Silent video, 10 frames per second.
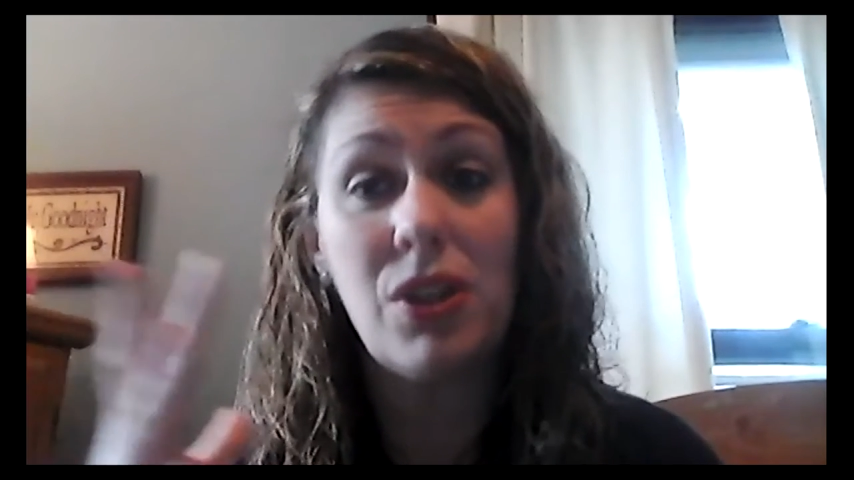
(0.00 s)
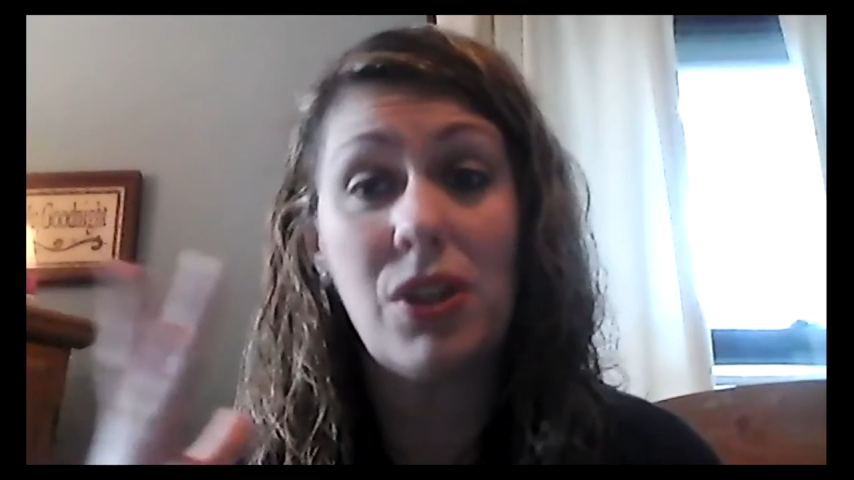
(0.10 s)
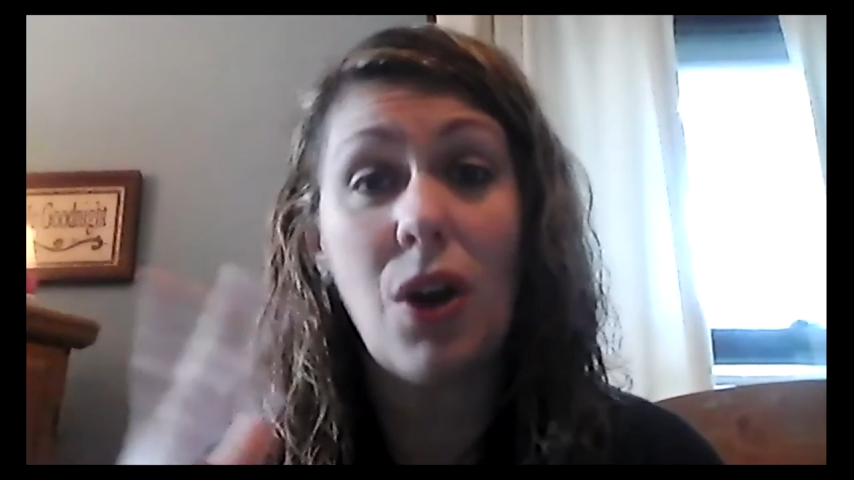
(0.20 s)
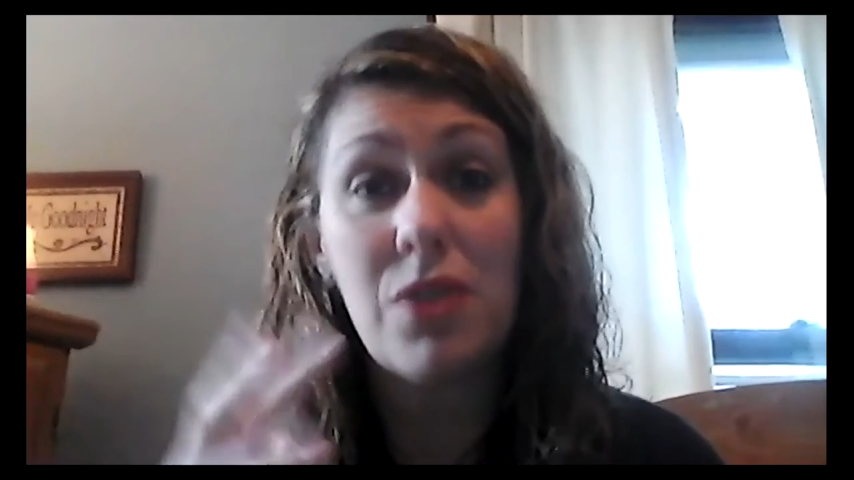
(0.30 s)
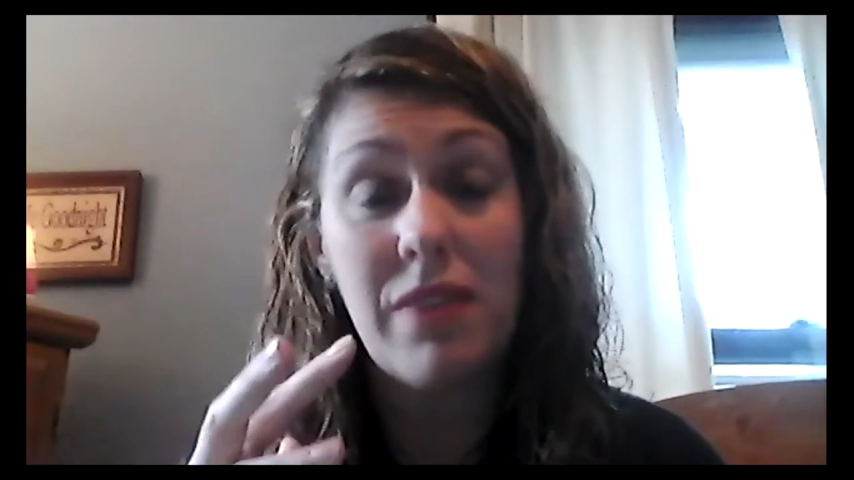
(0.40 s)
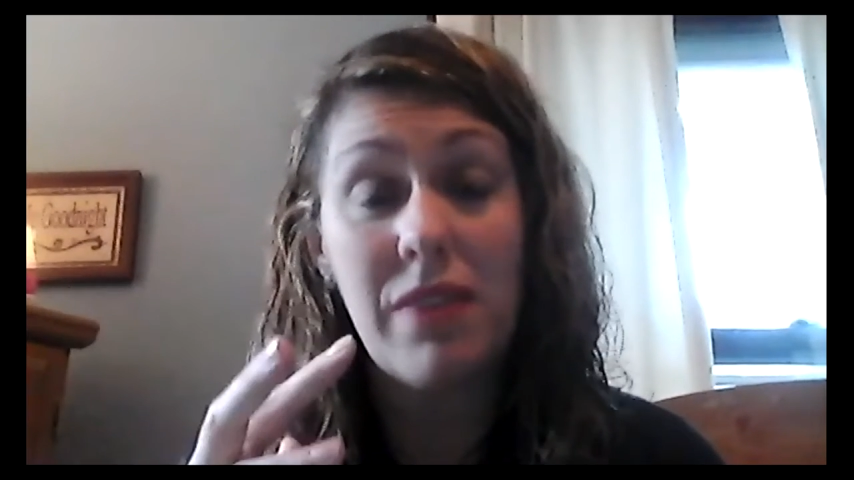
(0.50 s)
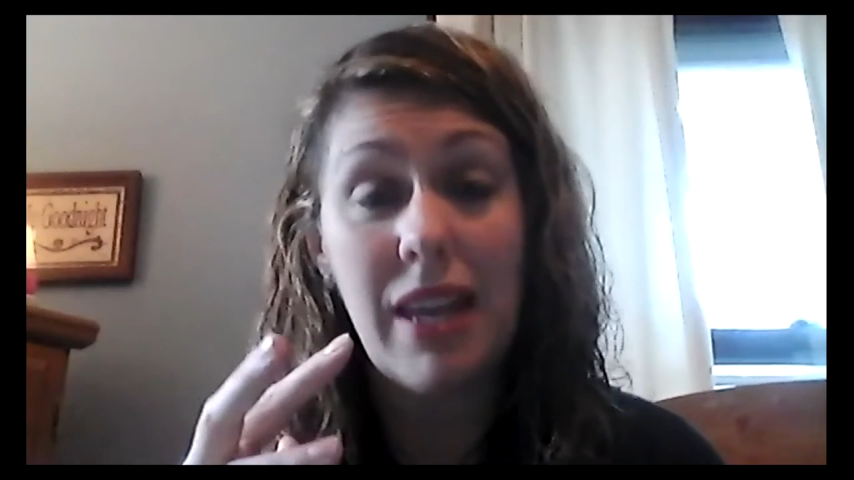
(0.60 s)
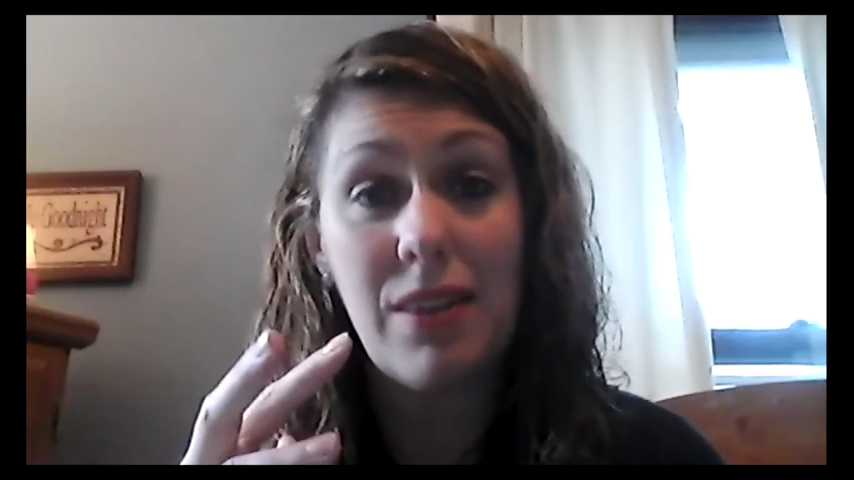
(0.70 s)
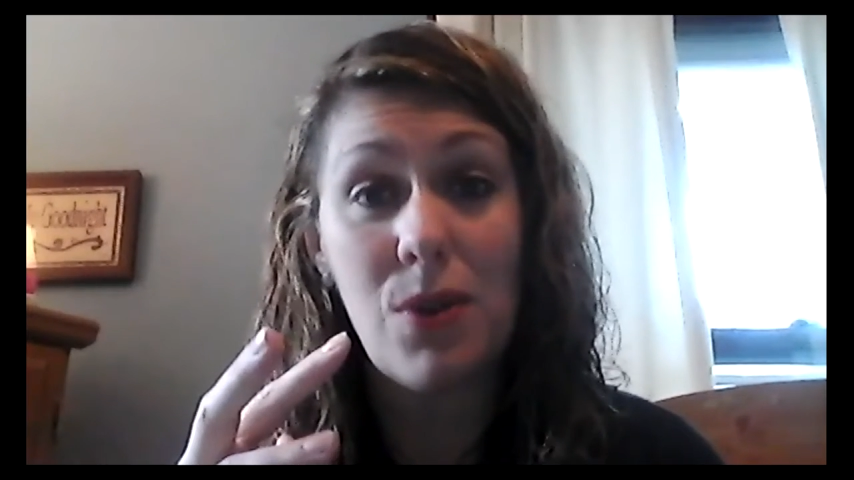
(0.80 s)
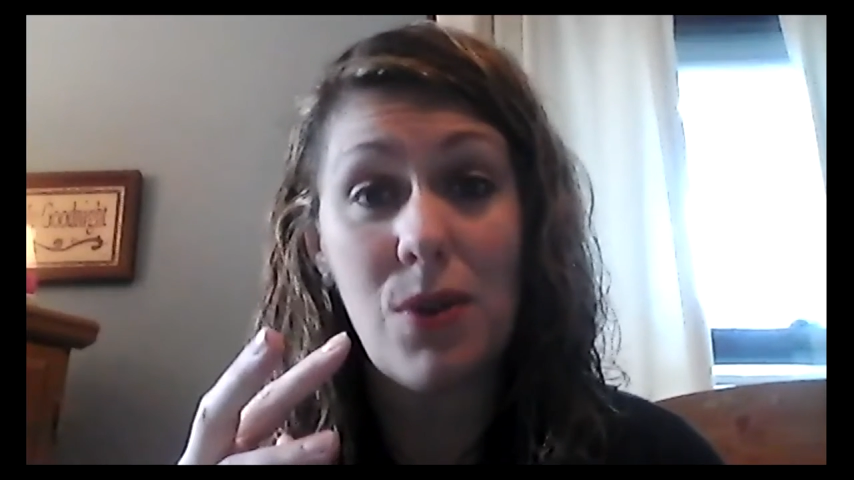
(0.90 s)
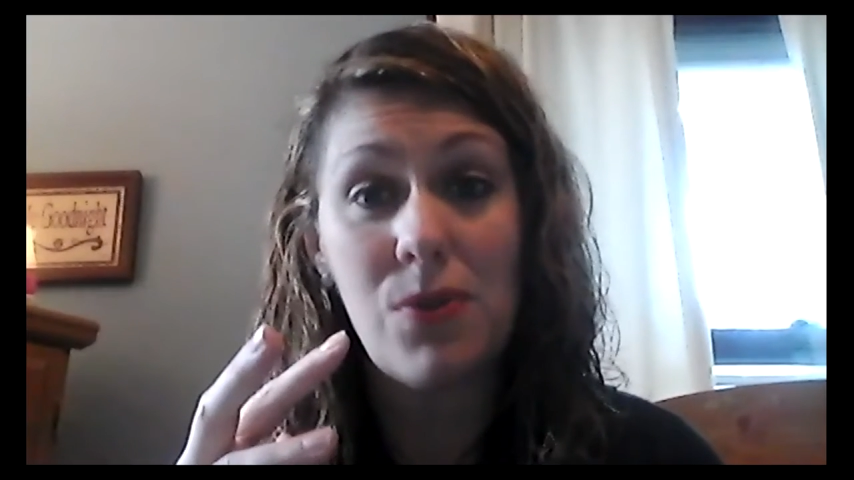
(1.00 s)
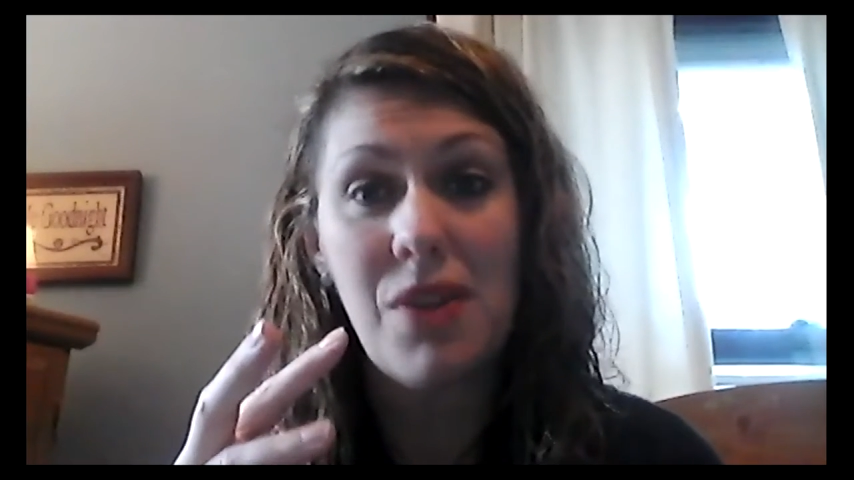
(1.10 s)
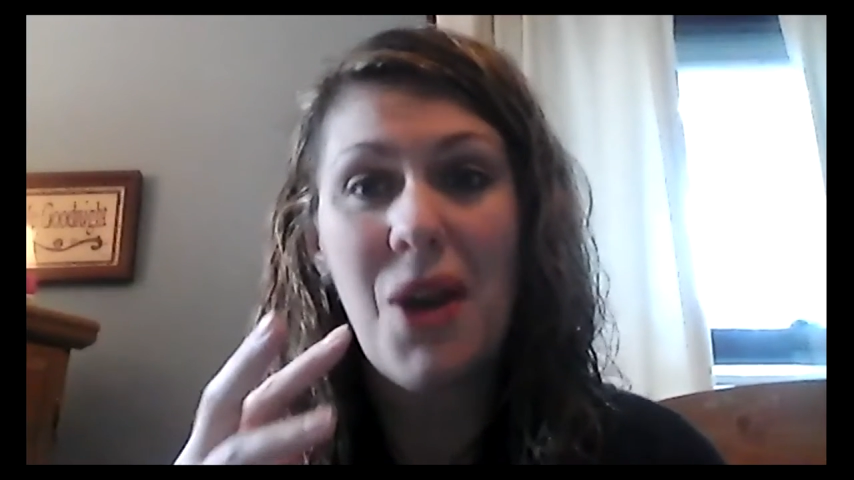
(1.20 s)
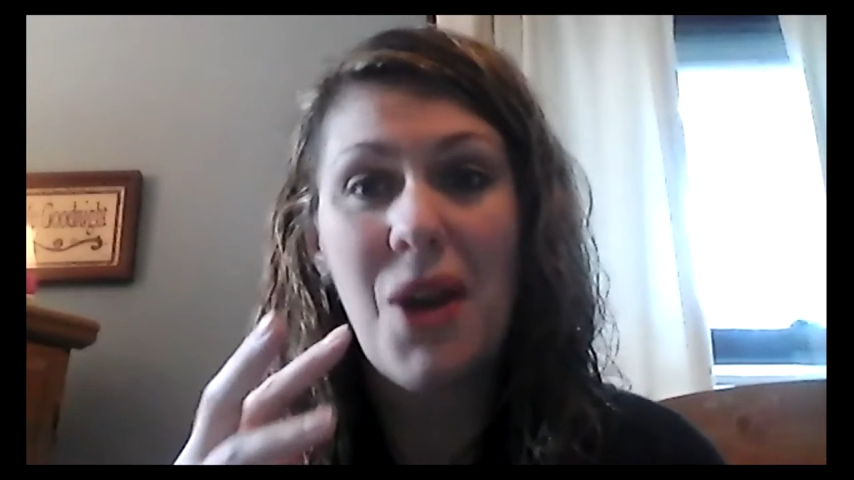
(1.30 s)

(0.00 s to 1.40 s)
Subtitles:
cultivate those